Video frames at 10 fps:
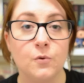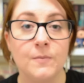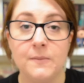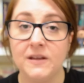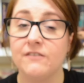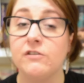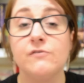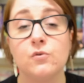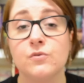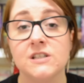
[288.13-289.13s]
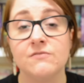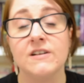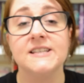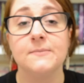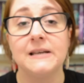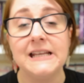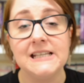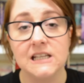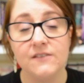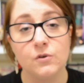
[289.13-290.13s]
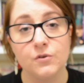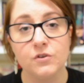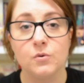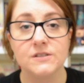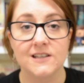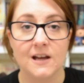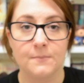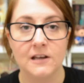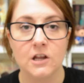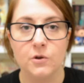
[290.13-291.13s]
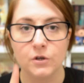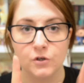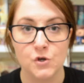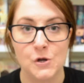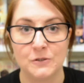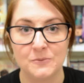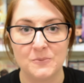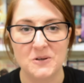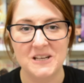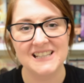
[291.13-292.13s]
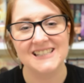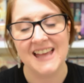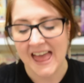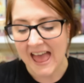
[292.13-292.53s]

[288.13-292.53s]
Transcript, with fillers: or maybe if you've already read it, please leave your thoughts down below. No spoilers.